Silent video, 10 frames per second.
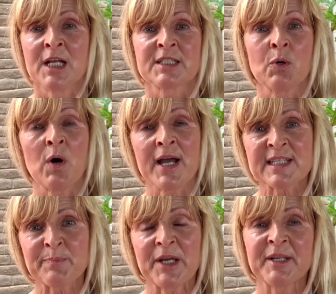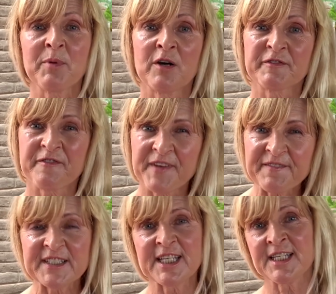So I spend about
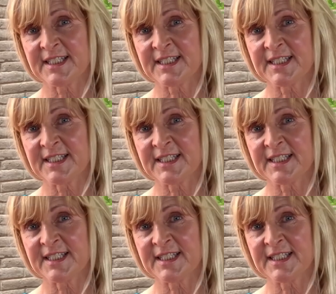$50,